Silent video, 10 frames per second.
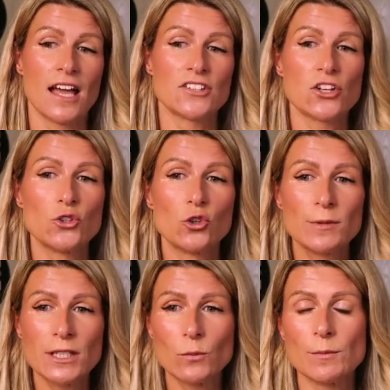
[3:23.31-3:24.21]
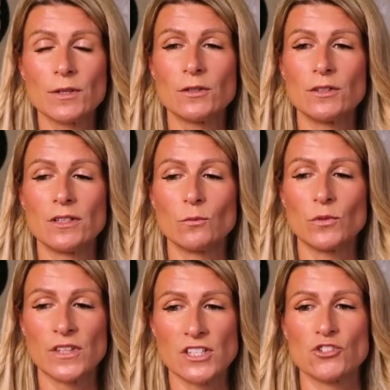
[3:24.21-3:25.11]
And so normally women
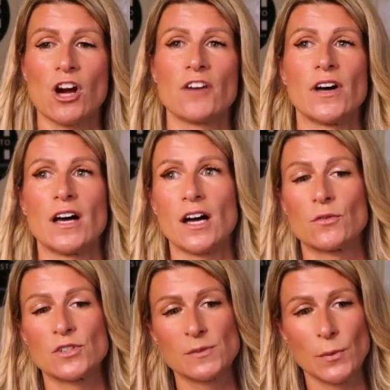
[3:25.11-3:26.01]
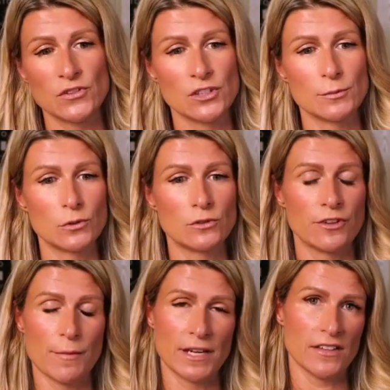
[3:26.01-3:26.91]
with this driver are responsible
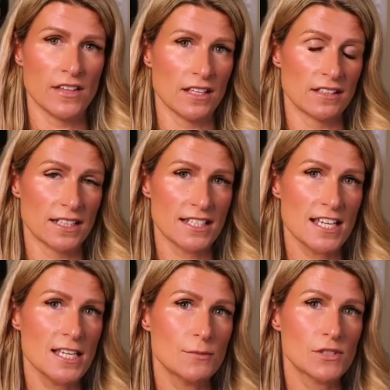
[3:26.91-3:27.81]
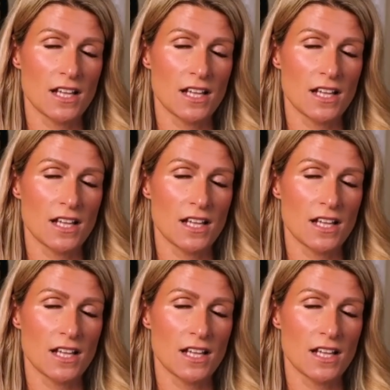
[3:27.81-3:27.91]
for many things like teams,